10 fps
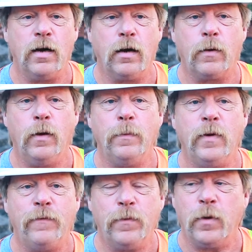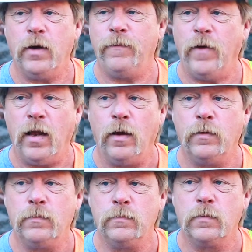our equipment from
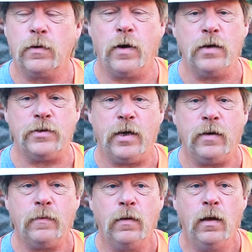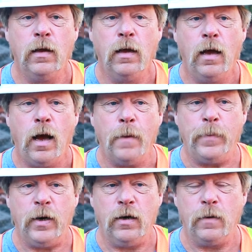Goodfellow Crushing up
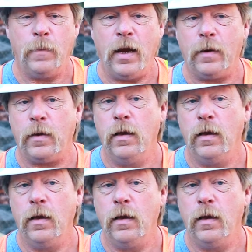here to make